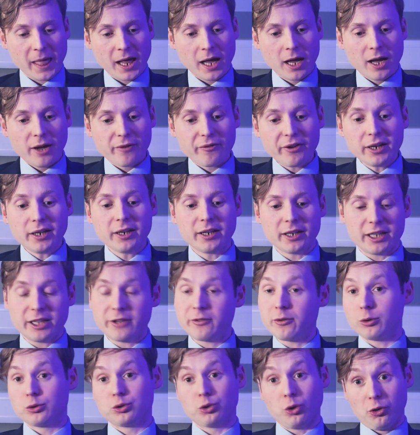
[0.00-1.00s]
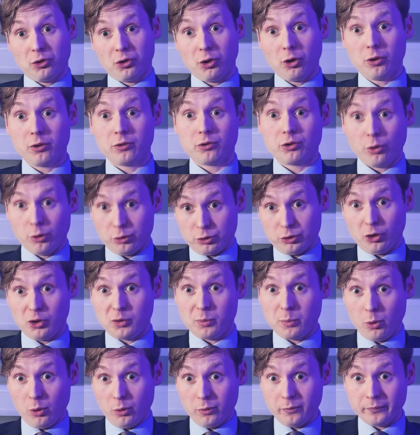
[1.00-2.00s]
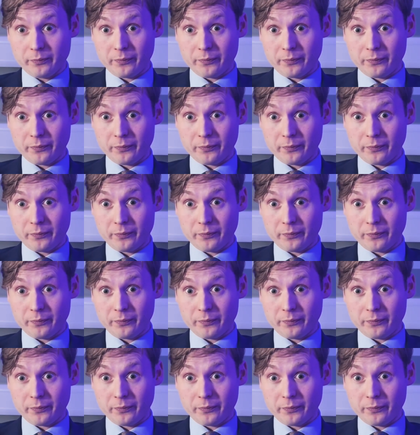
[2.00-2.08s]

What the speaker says: frankly, if you're George Osborne,